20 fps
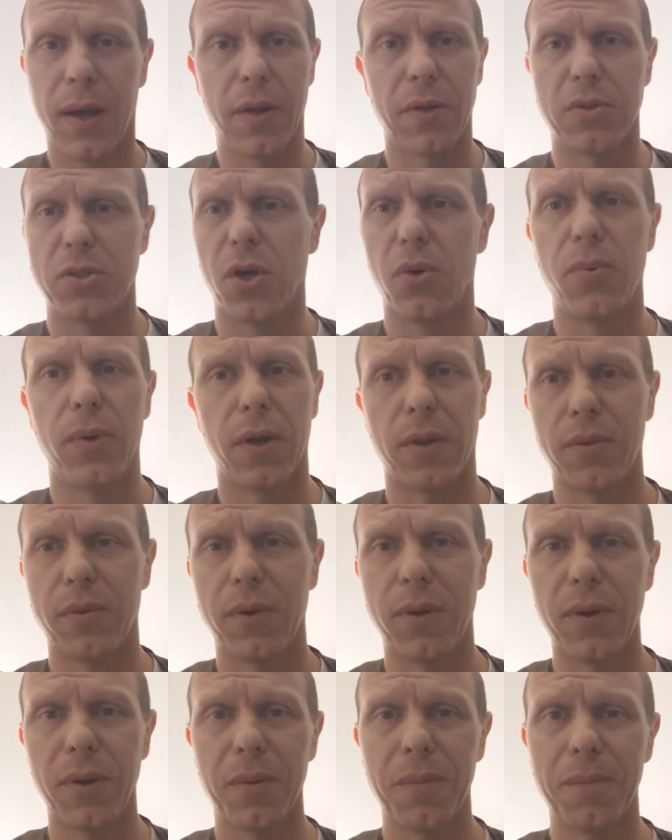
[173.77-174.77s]
I only saw one other
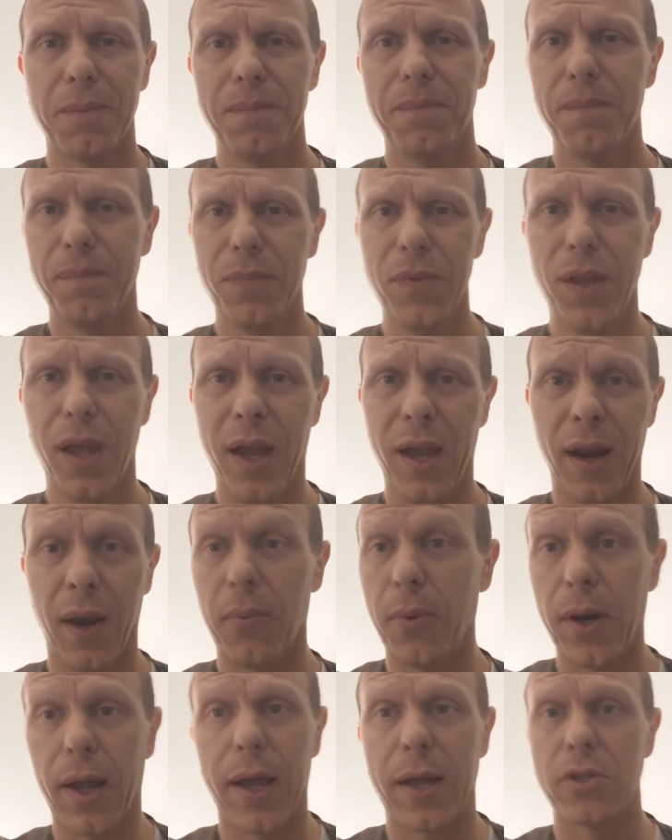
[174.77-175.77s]
deer and I
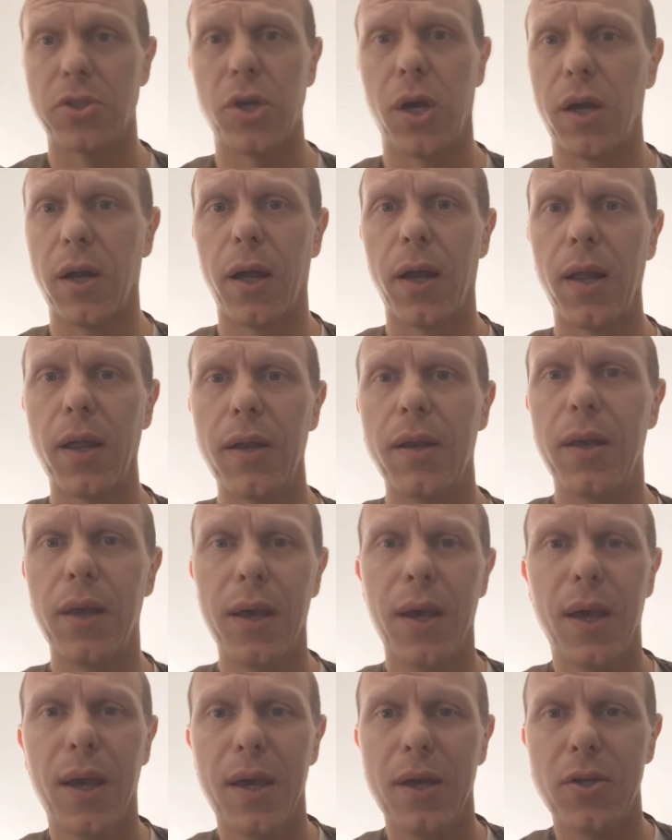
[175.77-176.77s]
wouldn't have had a shot on it.
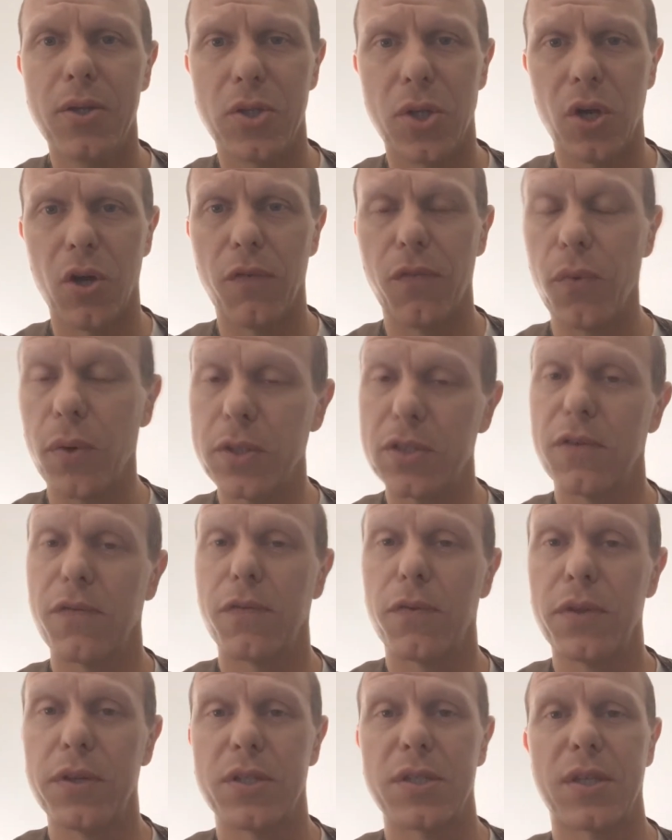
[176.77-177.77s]
So if it
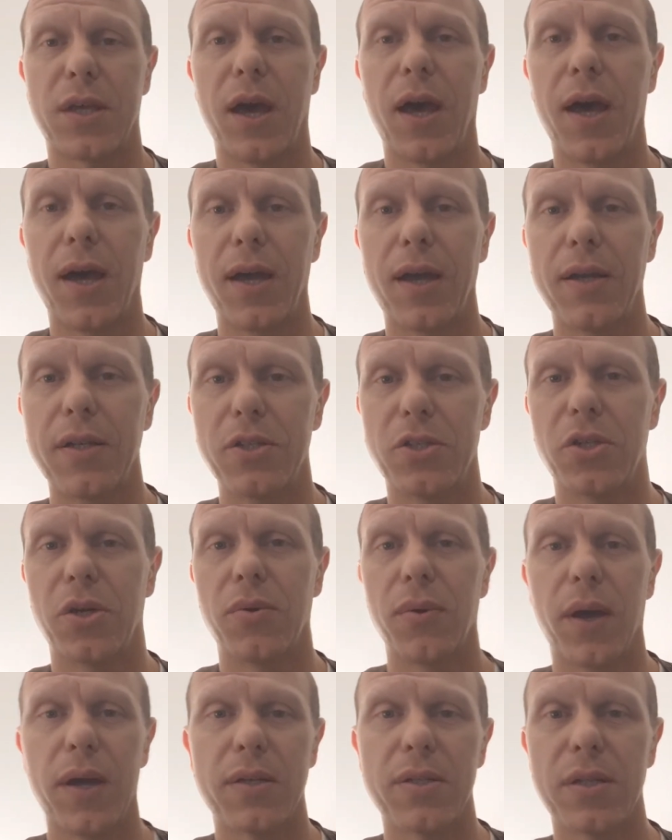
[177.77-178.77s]
wasn't for this guy and his
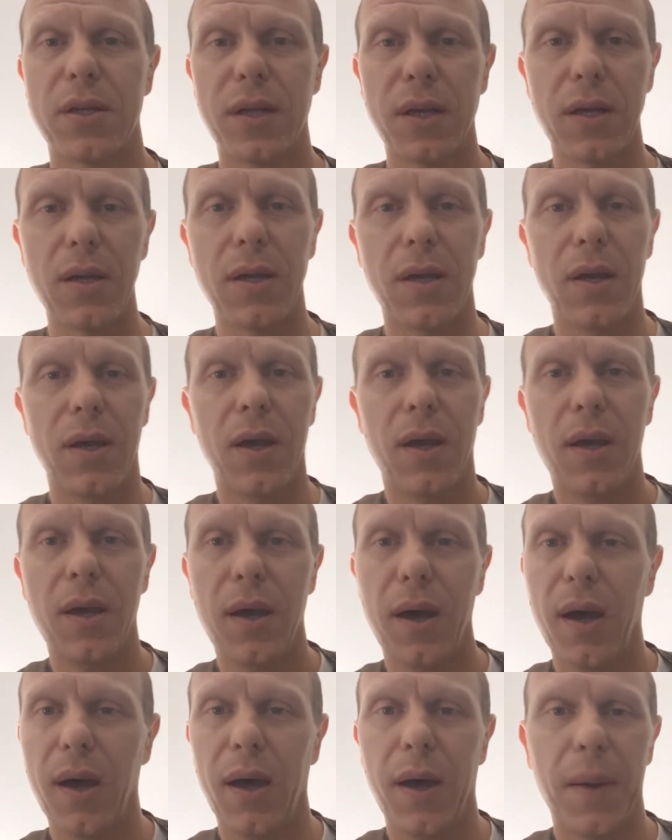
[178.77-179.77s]
generosity,
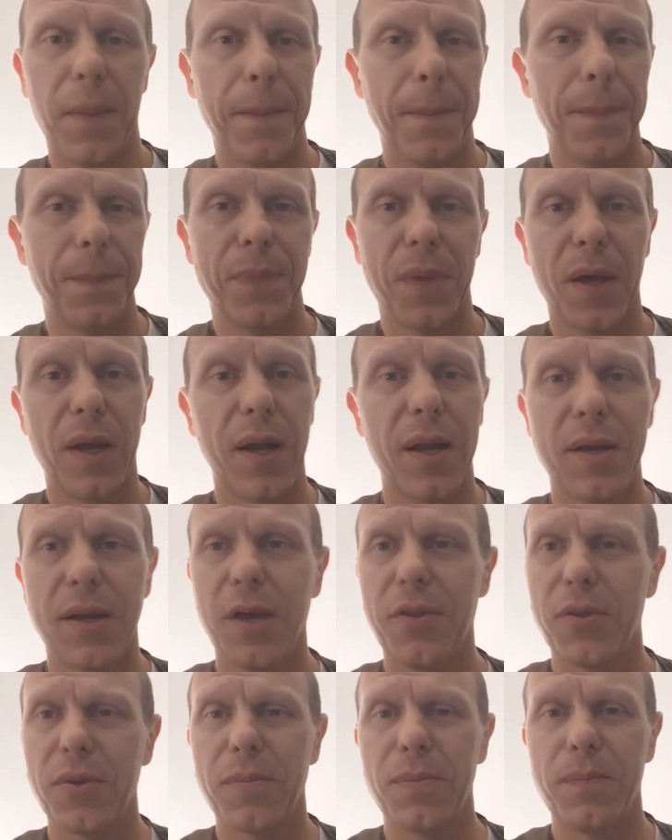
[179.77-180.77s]
um, I'd had
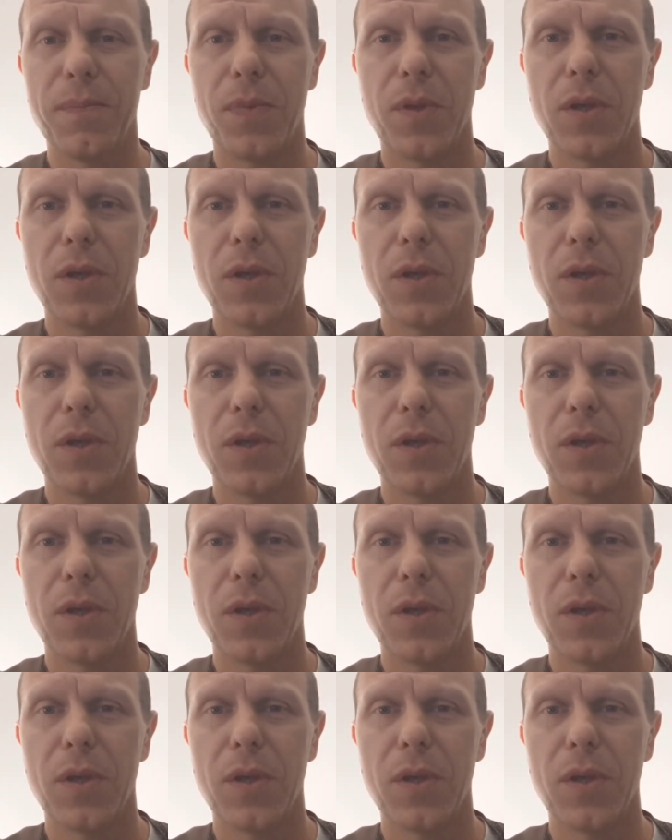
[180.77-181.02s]
nothing.